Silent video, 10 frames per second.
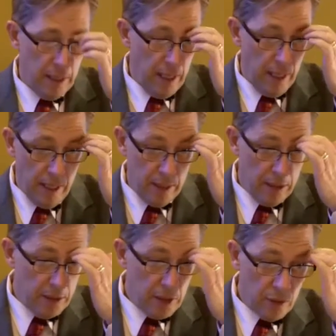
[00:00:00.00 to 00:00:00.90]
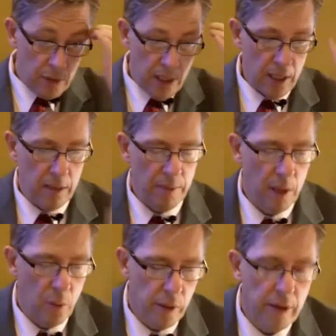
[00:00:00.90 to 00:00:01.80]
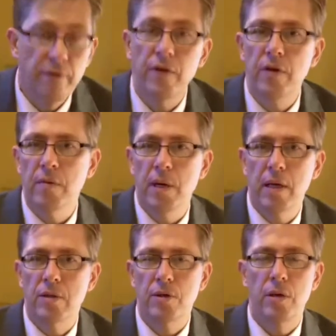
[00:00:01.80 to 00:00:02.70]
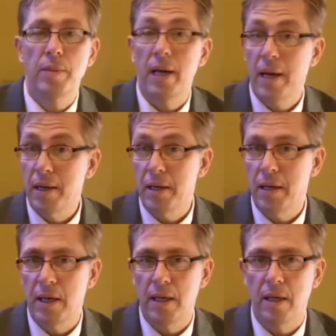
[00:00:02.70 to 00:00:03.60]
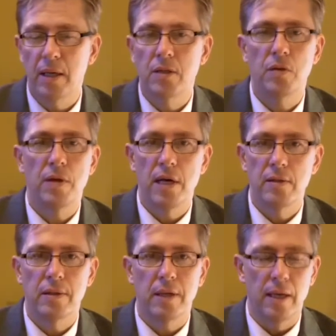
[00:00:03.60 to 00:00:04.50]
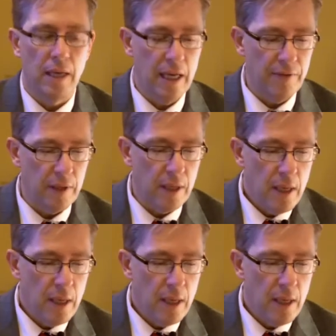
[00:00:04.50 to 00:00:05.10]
and also talk about where I feel the market is going to be heading in 2011.